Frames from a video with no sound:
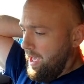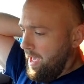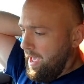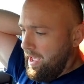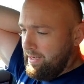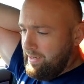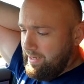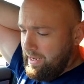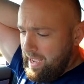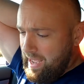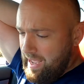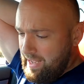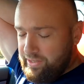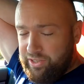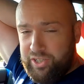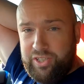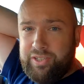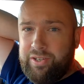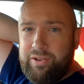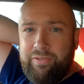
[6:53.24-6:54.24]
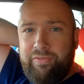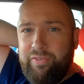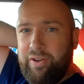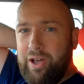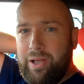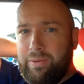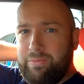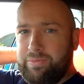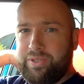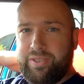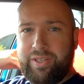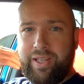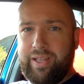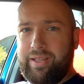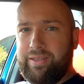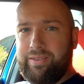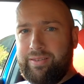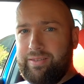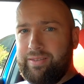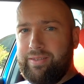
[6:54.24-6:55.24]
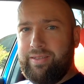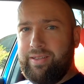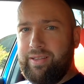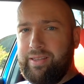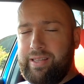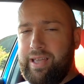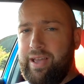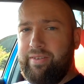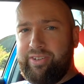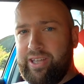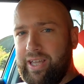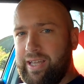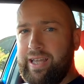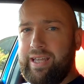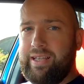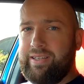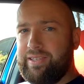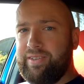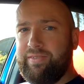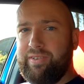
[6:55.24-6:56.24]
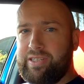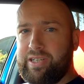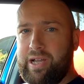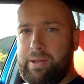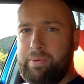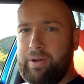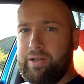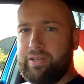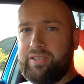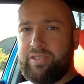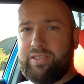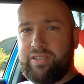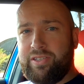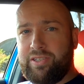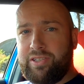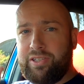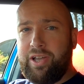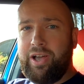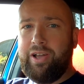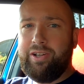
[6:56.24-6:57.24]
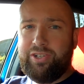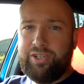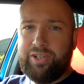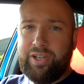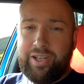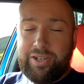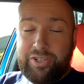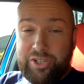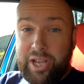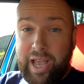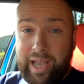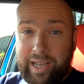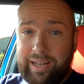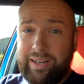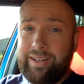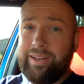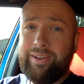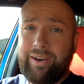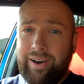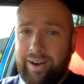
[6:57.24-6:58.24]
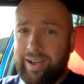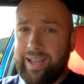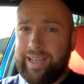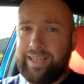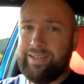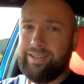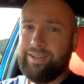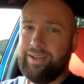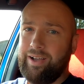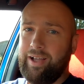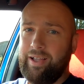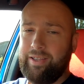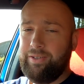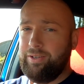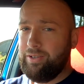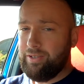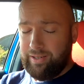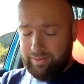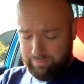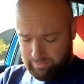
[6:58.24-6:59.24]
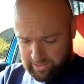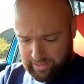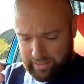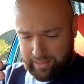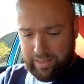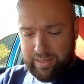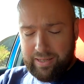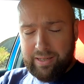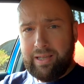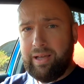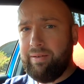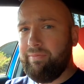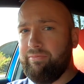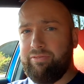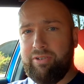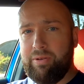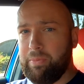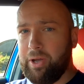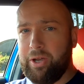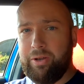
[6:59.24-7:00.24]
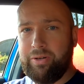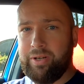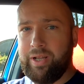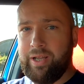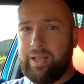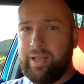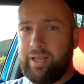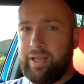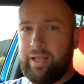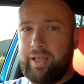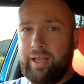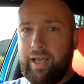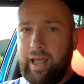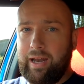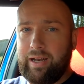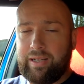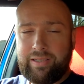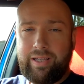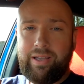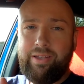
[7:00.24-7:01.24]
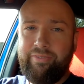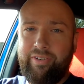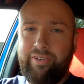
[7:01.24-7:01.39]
And yeah, it just confirms that the FK8 Civic Type R is such a Jekyll and Hyde car. You can stick it in comfort mode. And as I